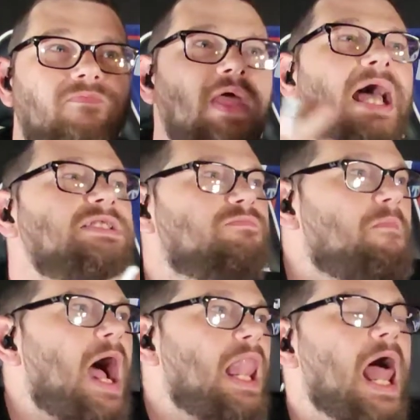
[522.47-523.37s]

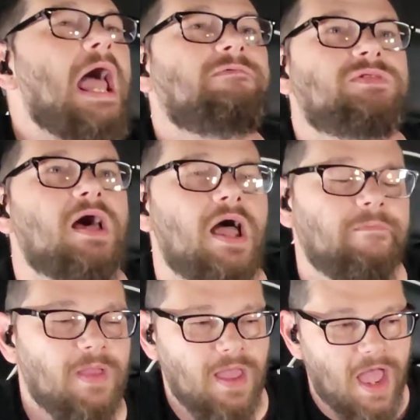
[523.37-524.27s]

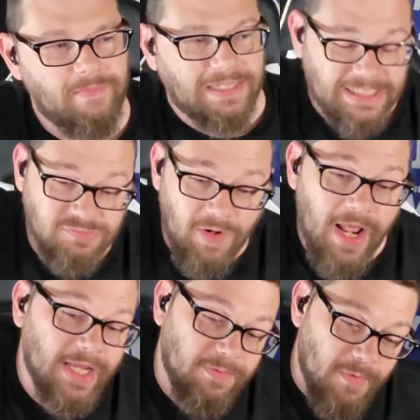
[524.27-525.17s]
lifetime. I mean, that's what
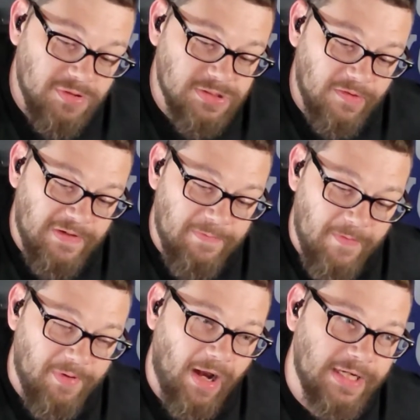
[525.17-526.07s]
I can mostly
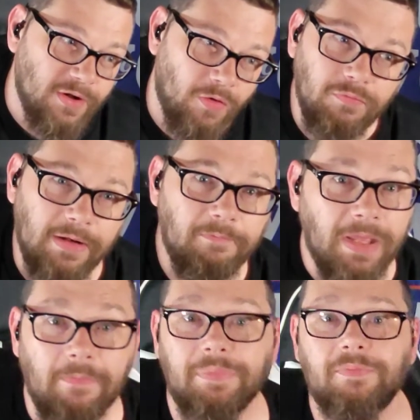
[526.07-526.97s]
remember. I don't
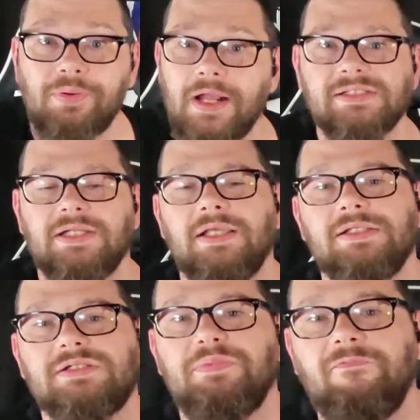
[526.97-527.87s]
remember
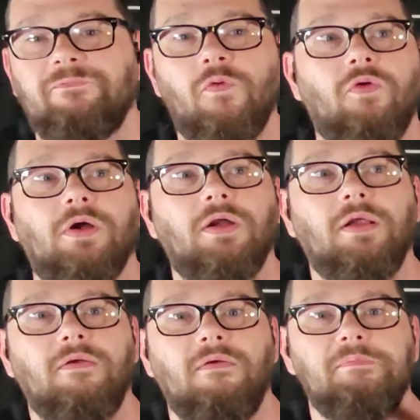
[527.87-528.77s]
presidents before
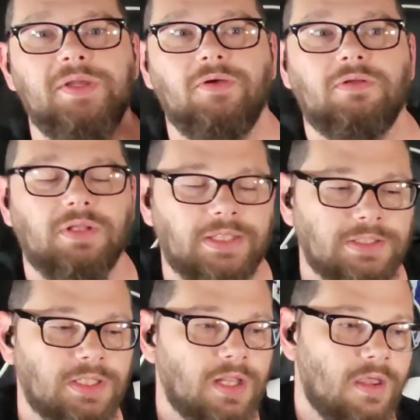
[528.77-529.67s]
Bill Clinton.